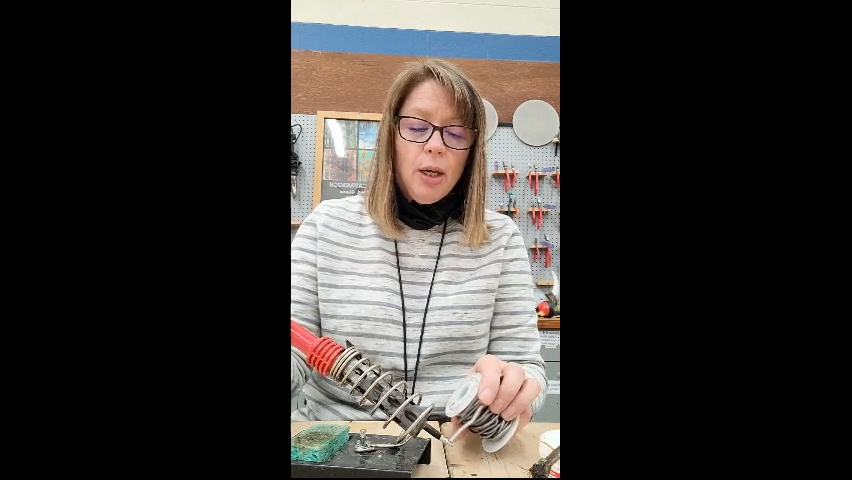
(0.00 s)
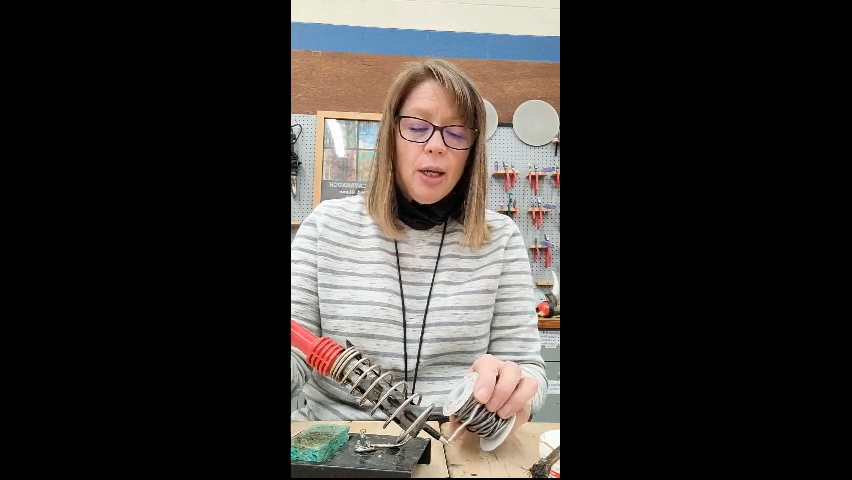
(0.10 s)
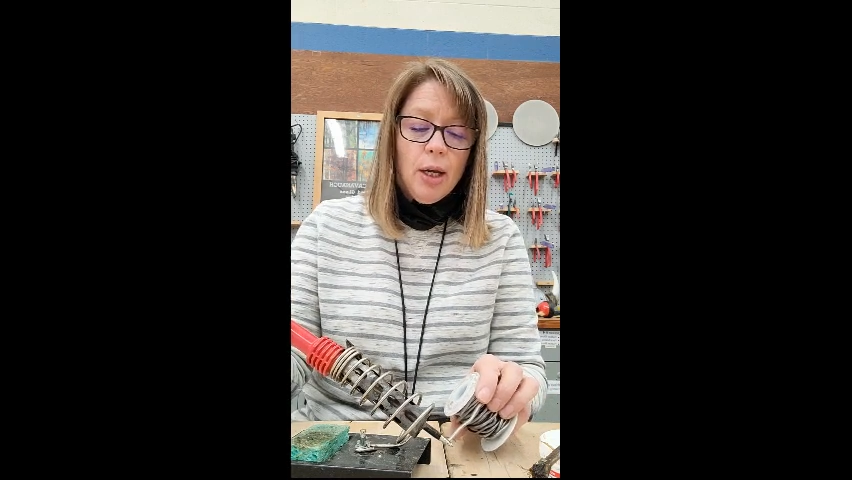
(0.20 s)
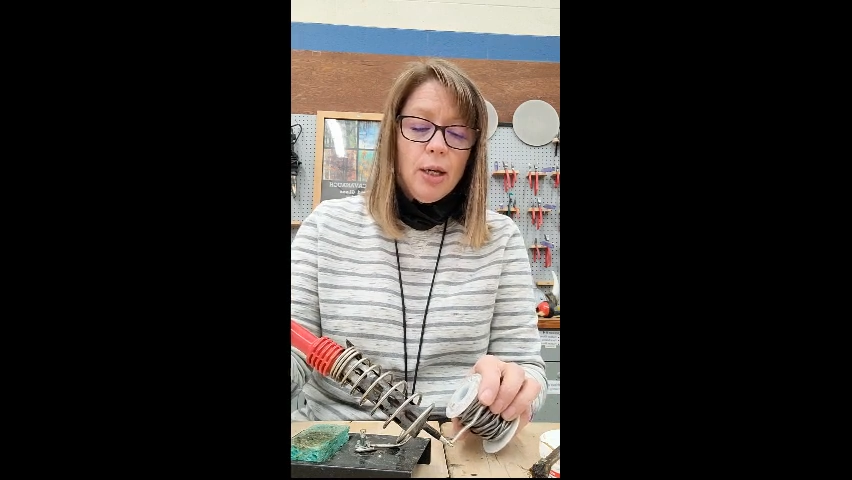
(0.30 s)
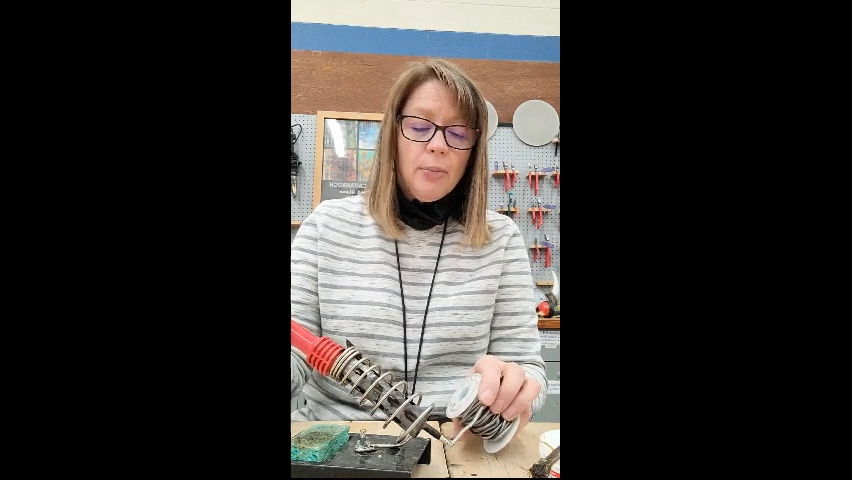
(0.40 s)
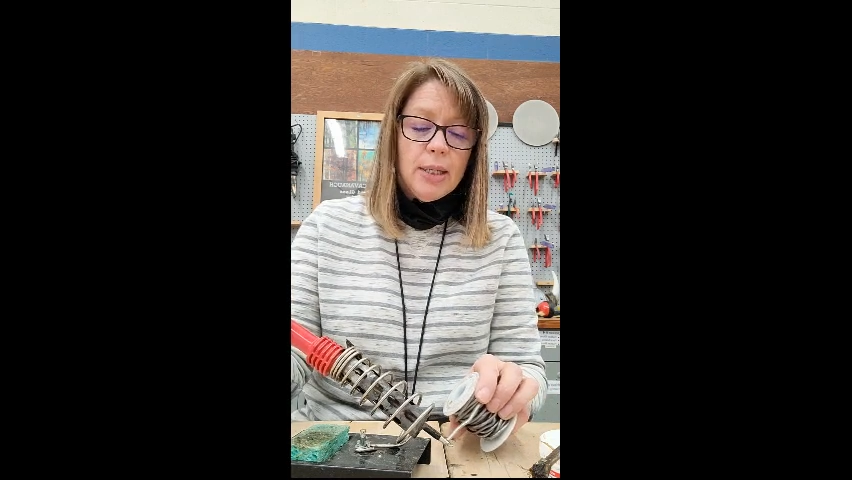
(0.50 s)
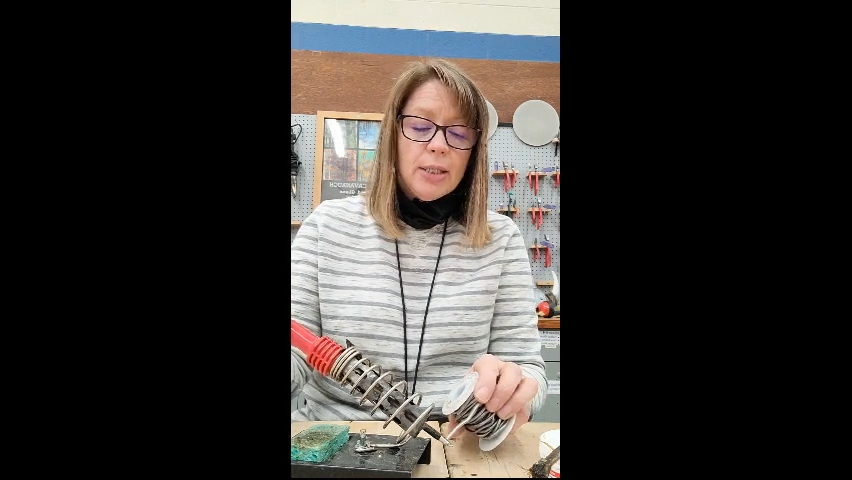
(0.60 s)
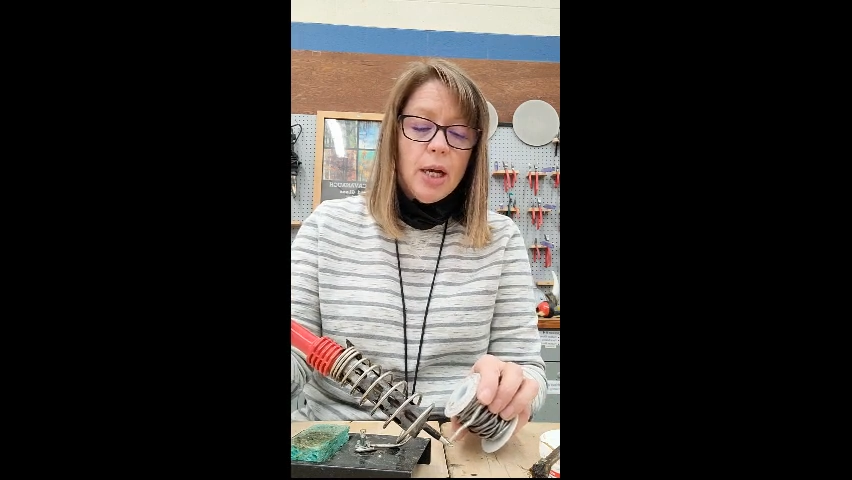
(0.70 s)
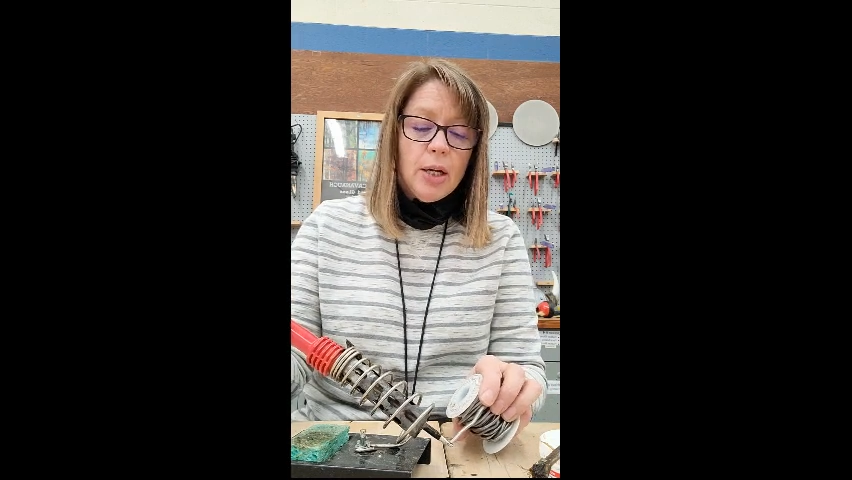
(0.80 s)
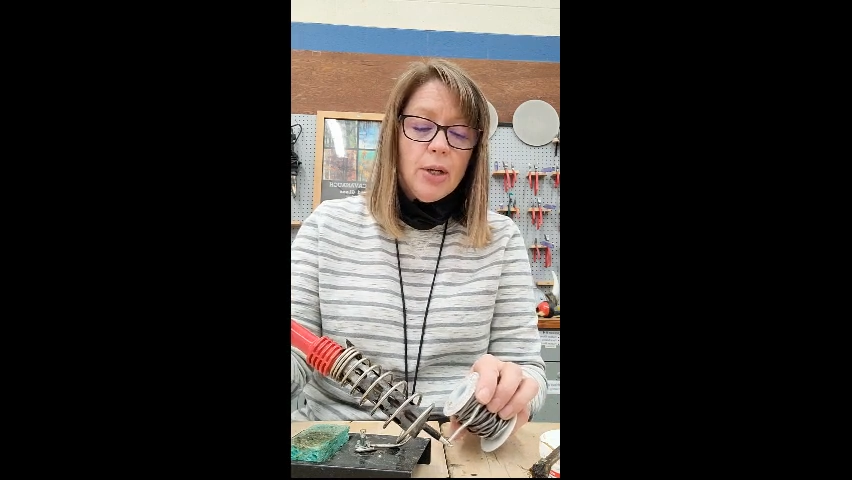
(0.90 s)
And my
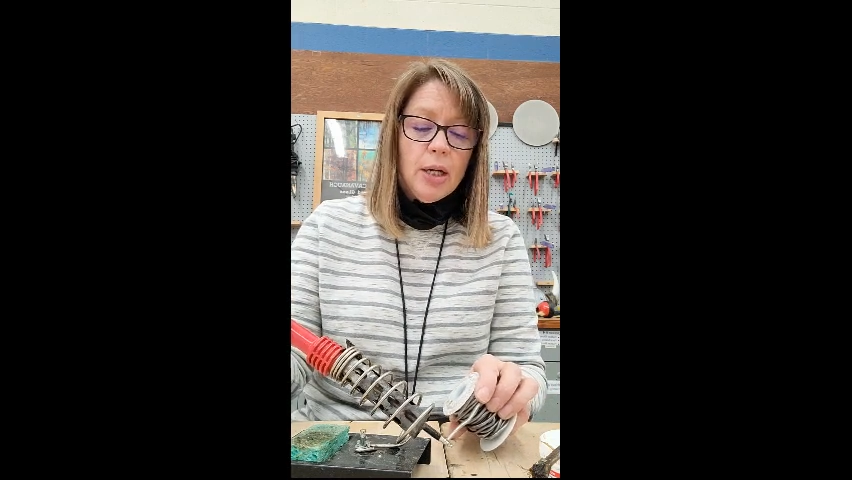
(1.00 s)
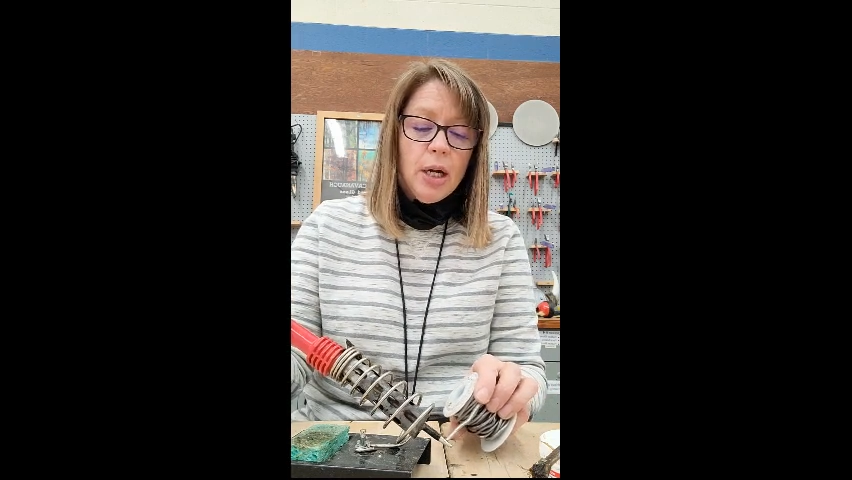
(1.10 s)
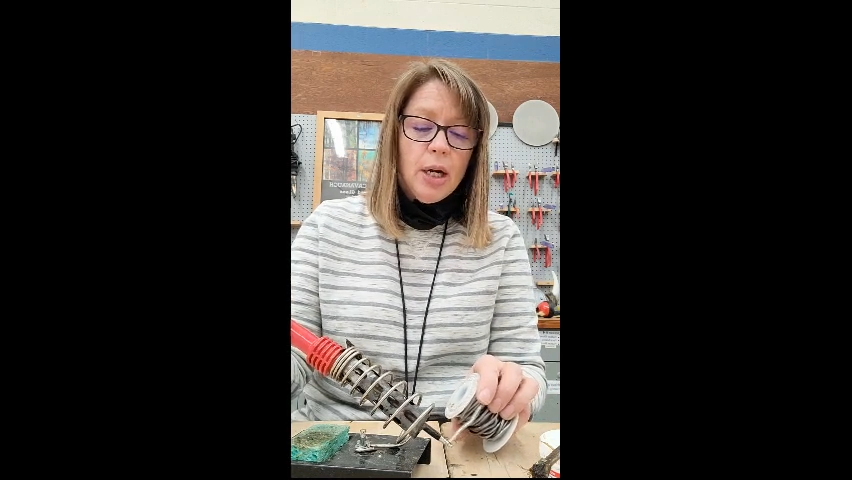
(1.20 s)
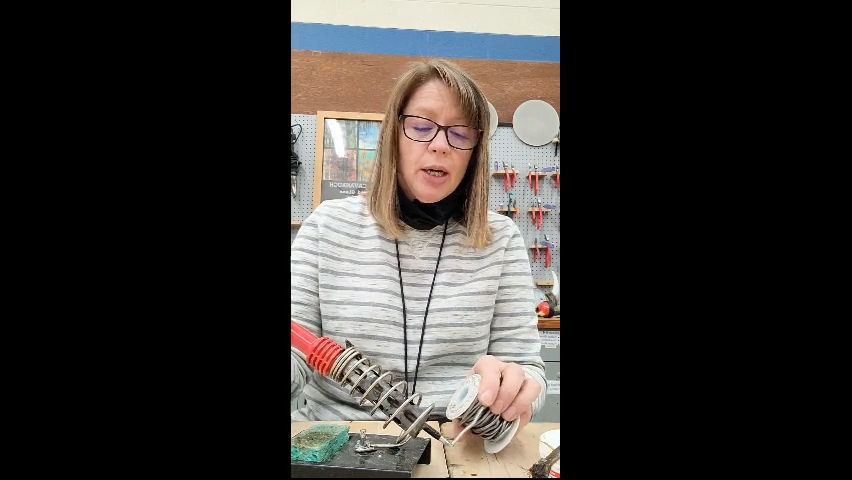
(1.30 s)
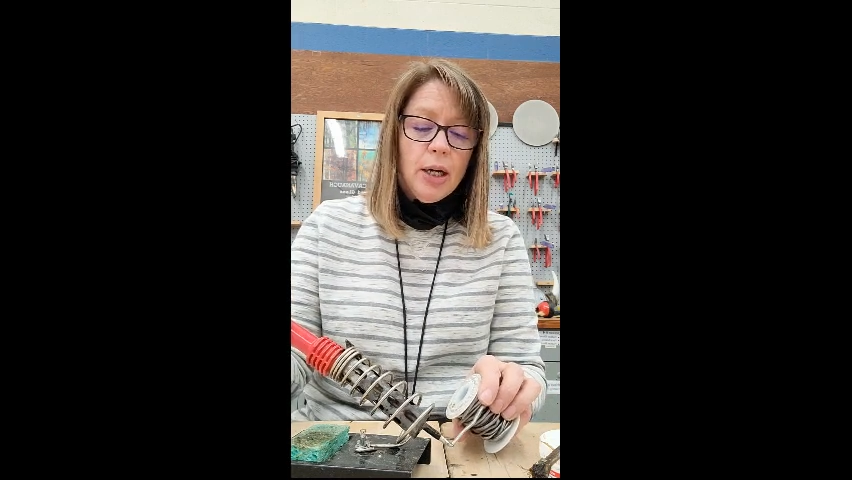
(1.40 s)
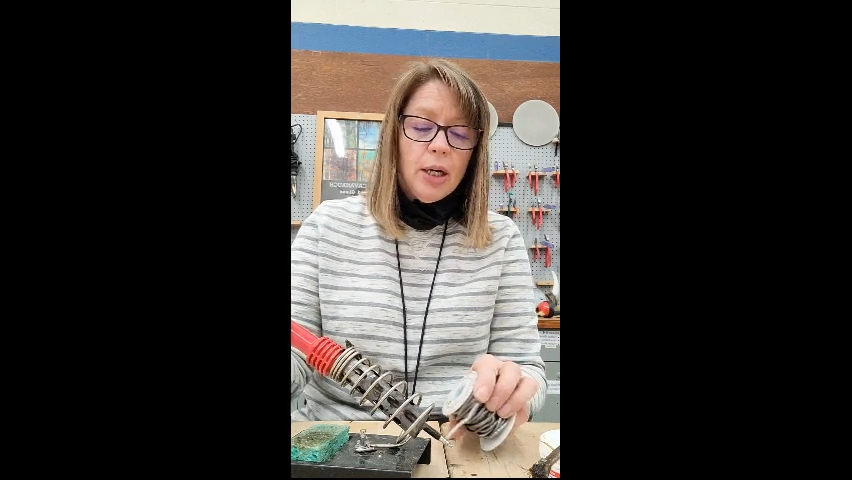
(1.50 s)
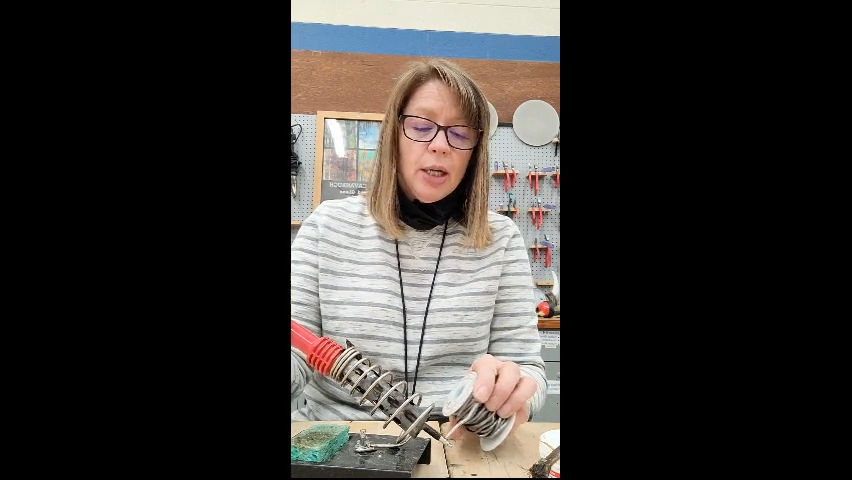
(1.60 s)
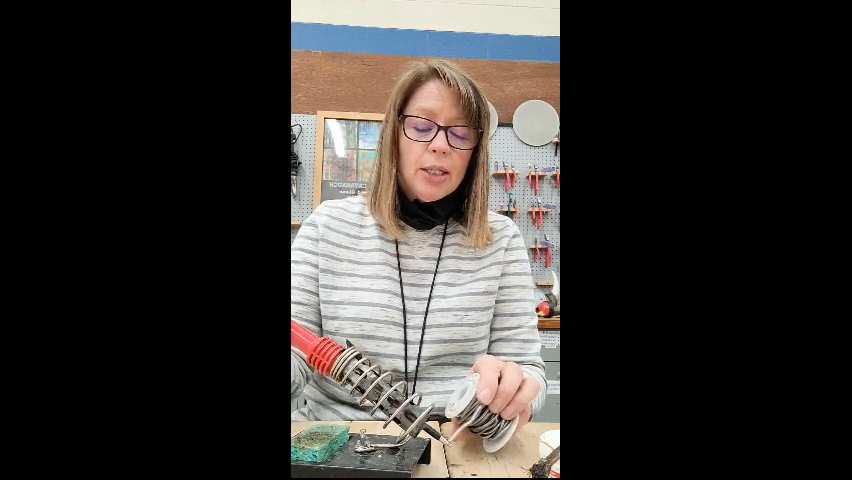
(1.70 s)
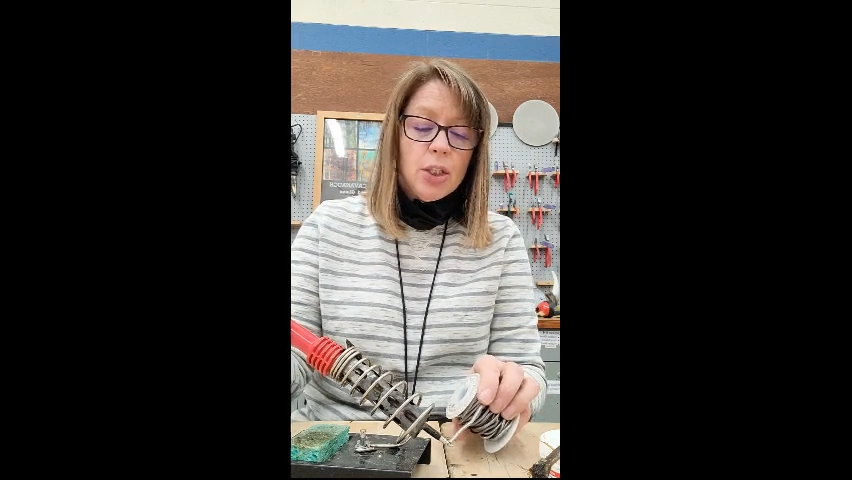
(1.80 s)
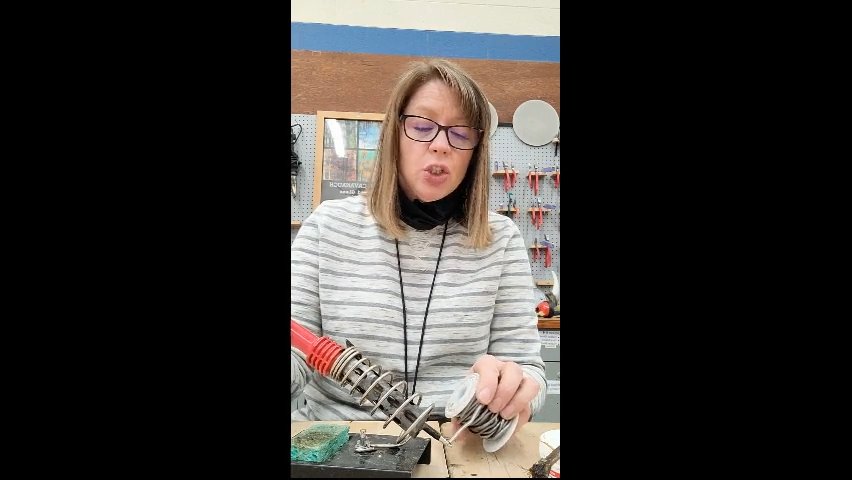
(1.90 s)
soldering iron
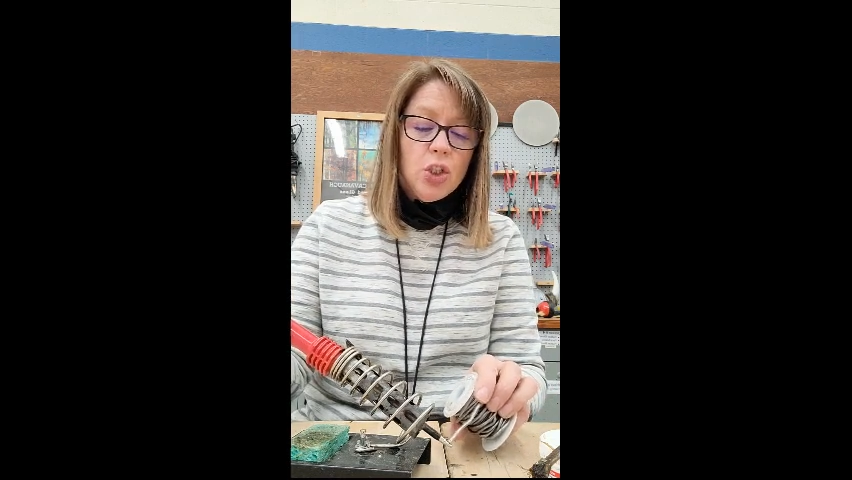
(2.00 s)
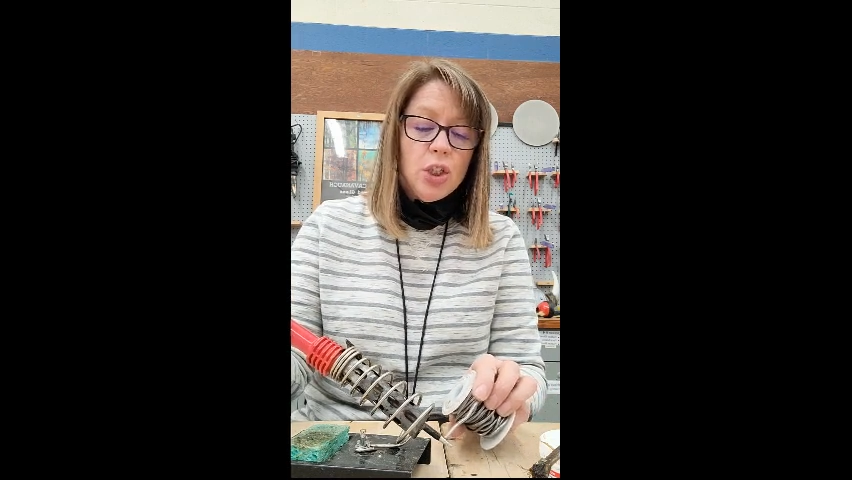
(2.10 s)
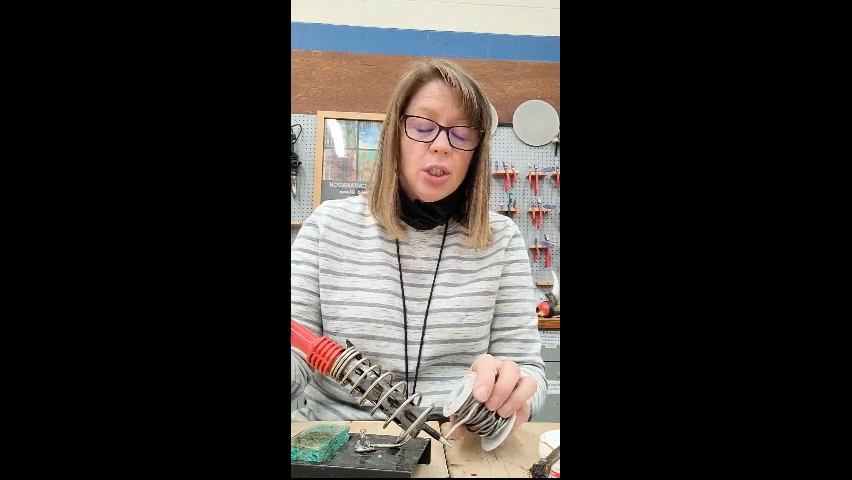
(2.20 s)
is